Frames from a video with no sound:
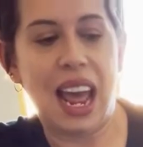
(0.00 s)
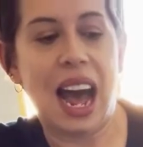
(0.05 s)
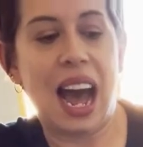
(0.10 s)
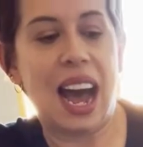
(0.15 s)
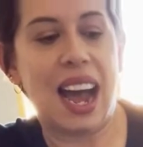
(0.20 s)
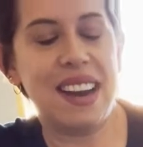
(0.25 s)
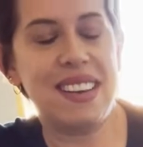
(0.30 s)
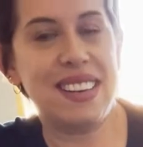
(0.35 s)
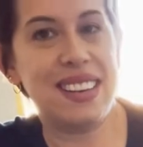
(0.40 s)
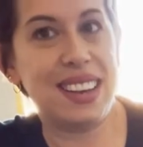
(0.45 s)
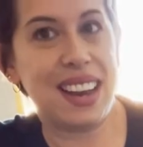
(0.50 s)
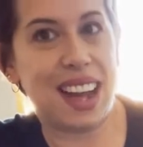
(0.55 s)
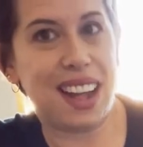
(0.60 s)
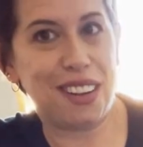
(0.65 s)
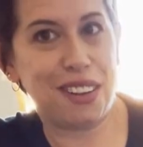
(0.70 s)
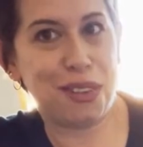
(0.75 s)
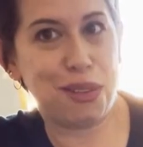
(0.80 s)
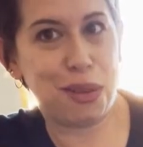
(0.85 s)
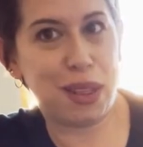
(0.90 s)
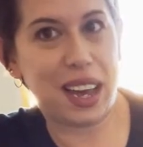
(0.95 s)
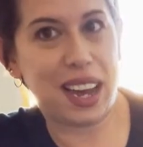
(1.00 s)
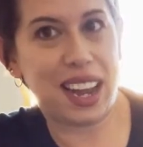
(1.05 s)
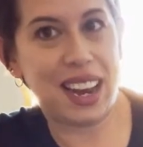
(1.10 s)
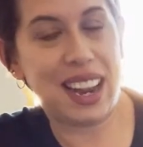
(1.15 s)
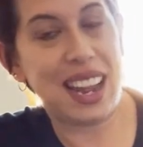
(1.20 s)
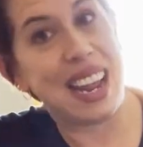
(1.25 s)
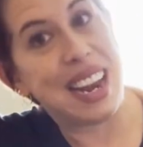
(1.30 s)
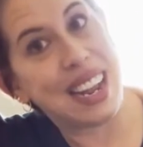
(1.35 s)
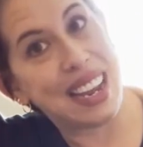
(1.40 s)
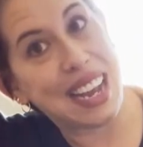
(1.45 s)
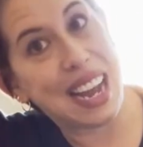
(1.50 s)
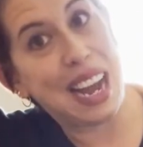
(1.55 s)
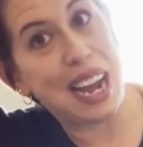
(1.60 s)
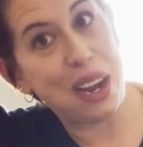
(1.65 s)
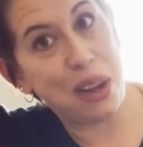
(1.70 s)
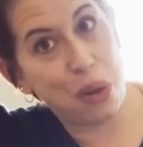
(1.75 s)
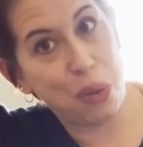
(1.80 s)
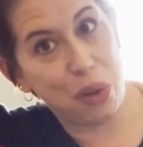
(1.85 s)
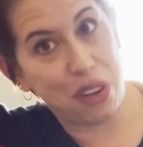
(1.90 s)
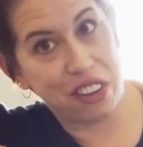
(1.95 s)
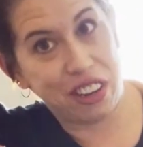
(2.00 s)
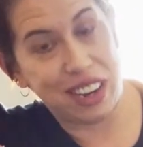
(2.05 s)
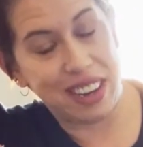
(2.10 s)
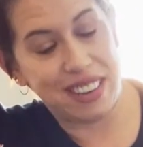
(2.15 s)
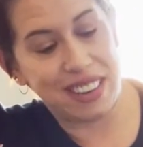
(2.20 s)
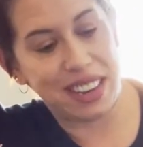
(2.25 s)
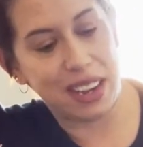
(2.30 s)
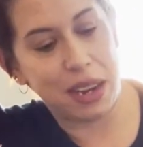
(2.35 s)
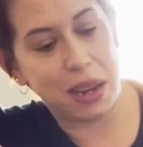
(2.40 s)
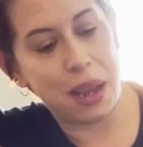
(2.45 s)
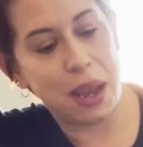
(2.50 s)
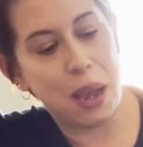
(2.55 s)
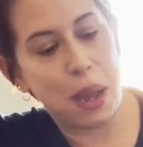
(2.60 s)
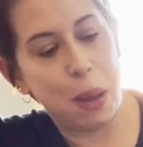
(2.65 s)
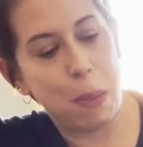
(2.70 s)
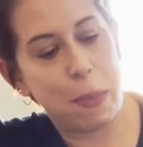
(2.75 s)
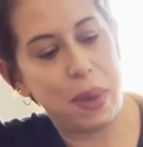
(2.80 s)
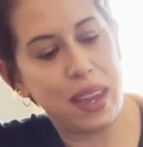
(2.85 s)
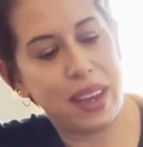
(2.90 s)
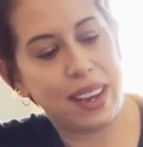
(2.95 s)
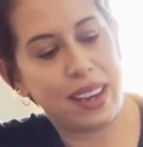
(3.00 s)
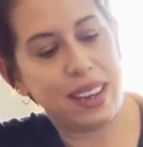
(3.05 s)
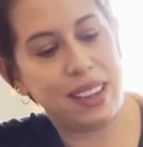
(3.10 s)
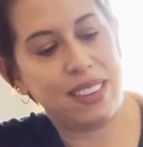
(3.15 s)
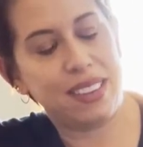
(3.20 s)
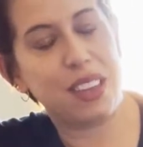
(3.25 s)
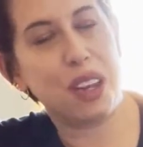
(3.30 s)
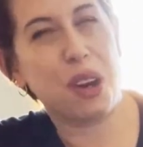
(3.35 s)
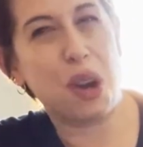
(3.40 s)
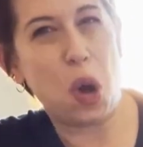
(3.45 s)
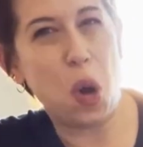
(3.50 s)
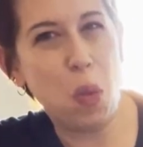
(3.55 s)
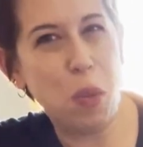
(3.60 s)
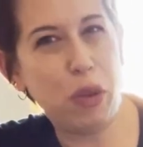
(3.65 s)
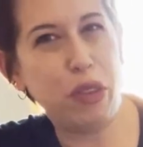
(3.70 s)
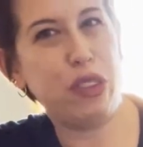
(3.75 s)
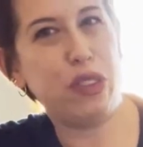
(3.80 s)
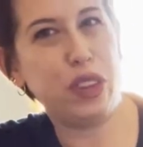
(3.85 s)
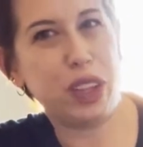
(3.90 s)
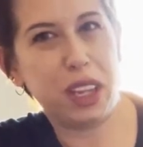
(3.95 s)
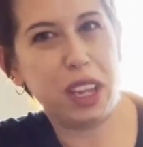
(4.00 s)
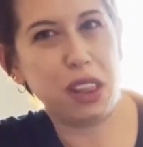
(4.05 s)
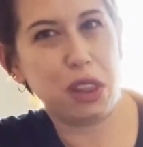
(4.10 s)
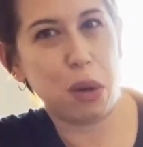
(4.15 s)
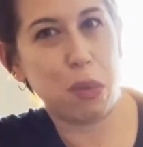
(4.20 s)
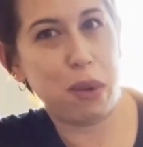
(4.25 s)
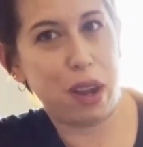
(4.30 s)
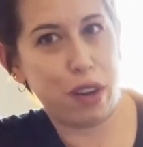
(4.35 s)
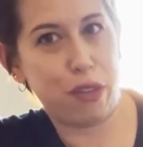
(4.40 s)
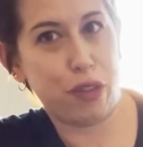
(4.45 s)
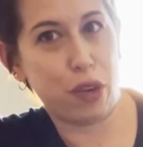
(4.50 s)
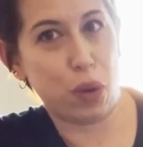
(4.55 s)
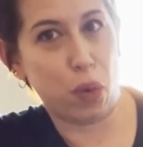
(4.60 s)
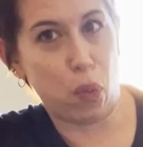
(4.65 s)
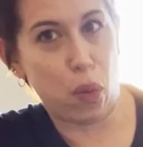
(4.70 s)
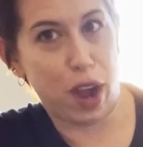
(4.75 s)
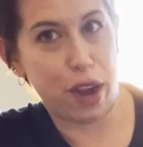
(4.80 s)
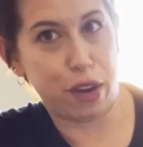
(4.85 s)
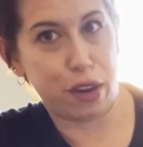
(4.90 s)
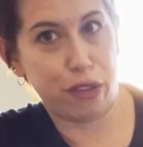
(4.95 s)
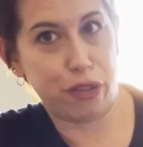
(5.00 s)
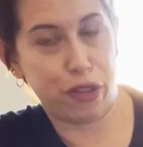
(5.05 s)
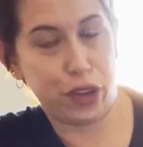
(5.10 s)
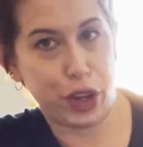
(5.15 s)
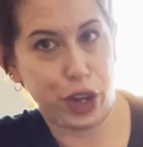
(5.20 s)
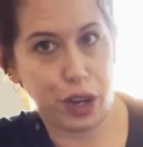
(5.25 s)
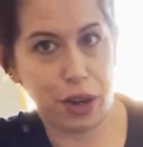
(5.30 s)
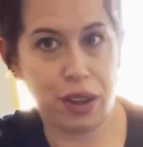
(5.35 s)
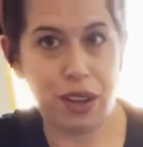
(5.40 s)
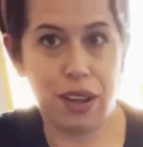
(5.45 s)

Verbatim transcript: I did not do that and I kind of wish I did because they almost feel like they're made for a wider foot.